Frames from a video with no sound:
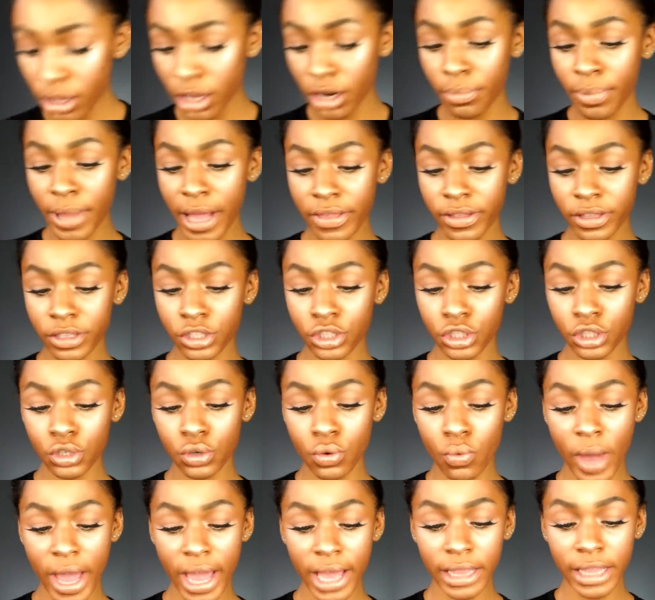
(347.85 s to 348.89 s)
Gonna apply this
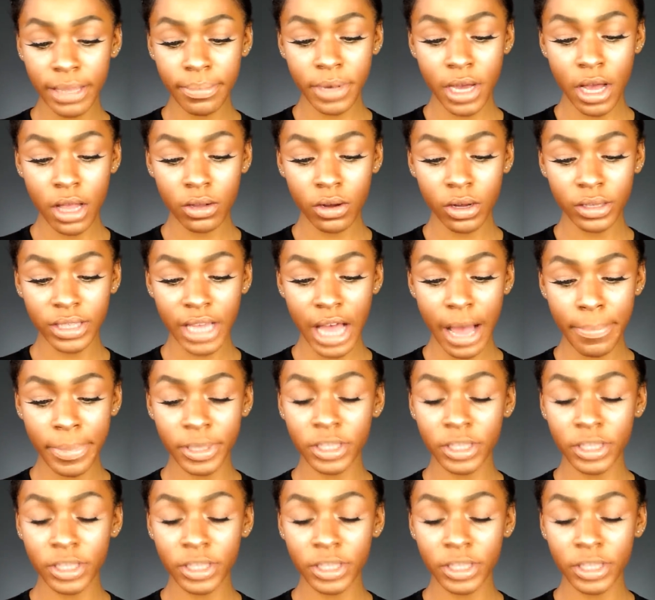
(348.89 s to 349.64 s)
Jouer lip color on top.